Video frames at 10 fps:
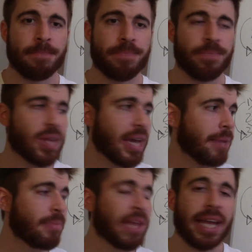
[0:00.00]

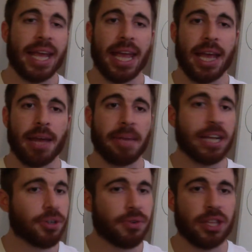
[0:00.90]
okay? And make
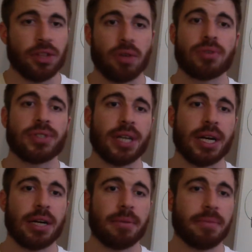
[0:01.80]
sure that those,
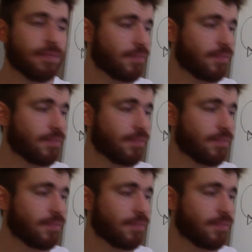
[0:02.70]
uh,